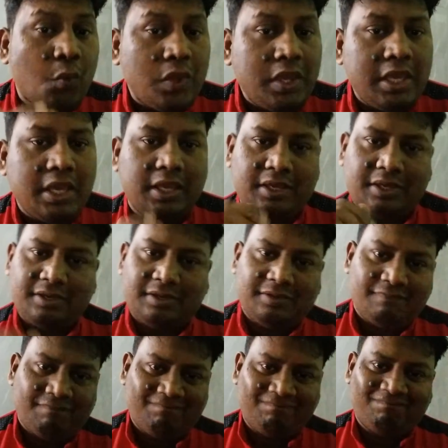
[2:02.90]
weak.
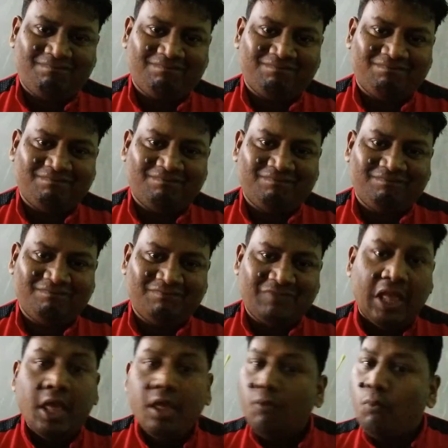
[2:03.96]

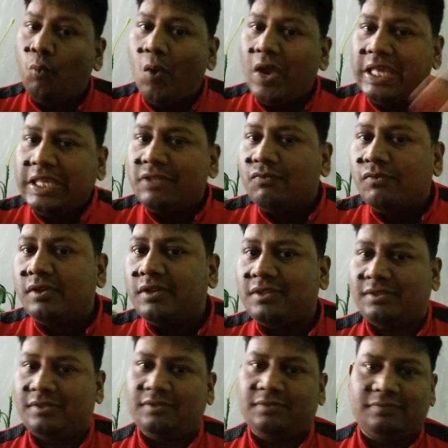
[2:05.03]
Vice
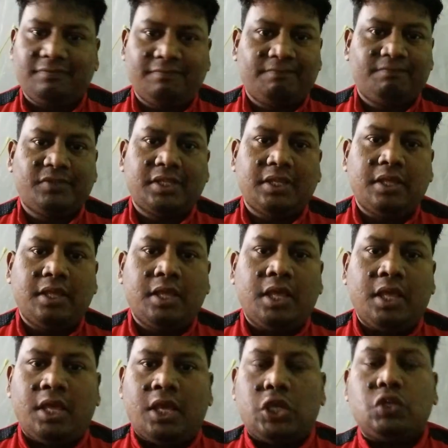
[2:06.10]
versa.
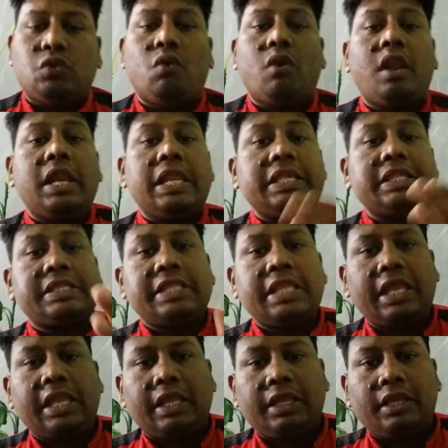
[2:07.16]
You're
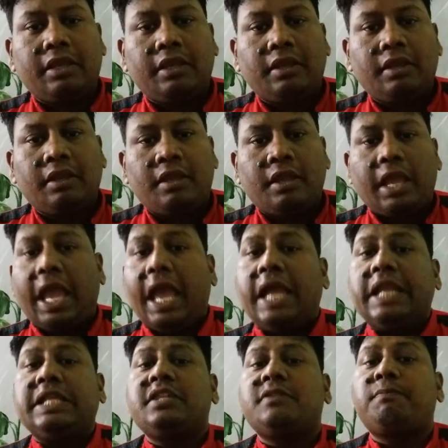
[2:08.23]
listening
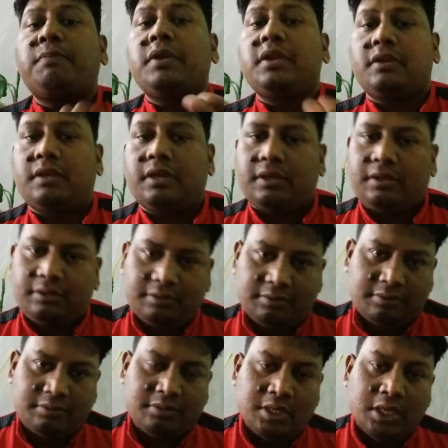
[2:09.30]
and speaking.
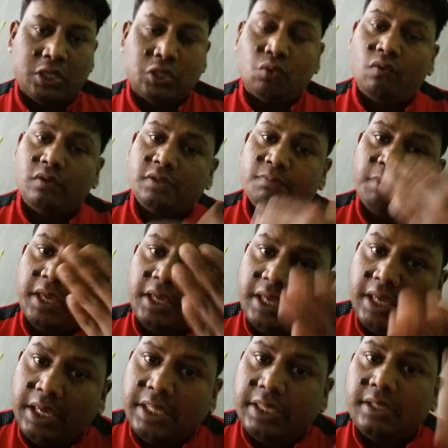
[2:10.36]
Your
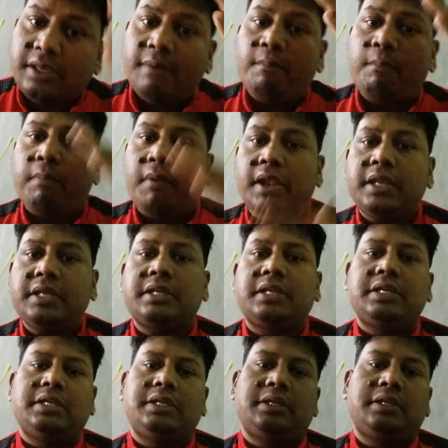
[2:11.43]
speaking is
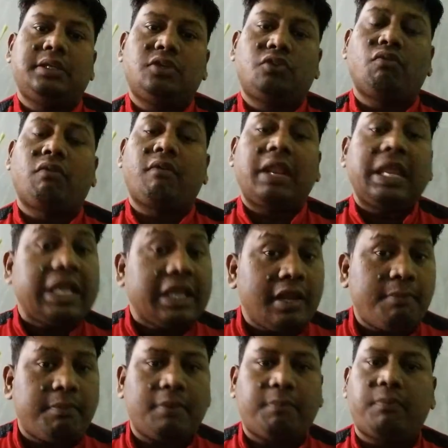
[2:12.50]
completely
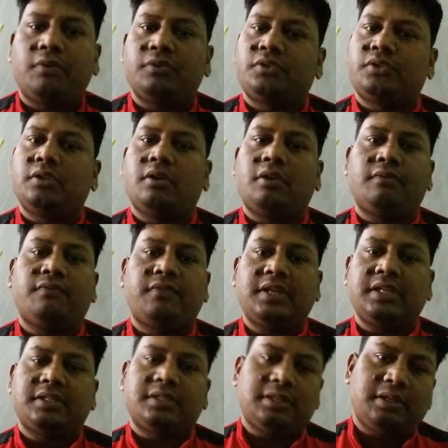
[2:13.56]
directly proportional of
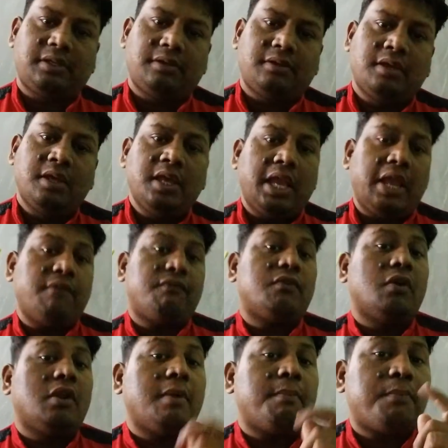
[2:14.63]
listening. If
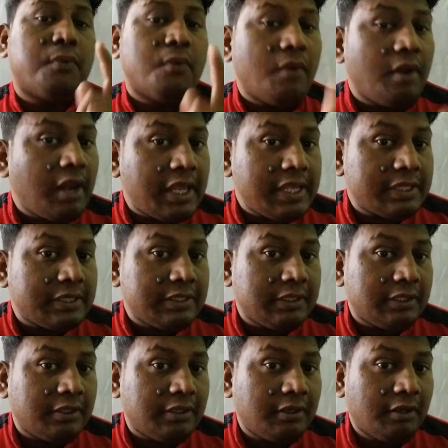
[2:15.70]
you're a poor
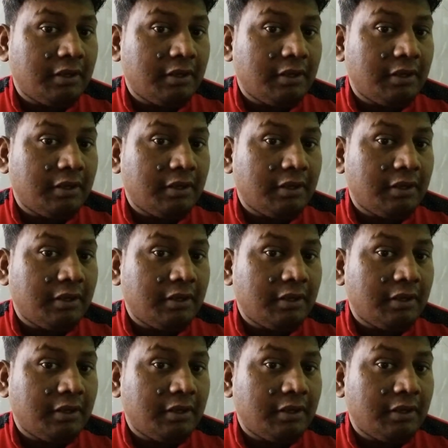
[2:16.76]
listener,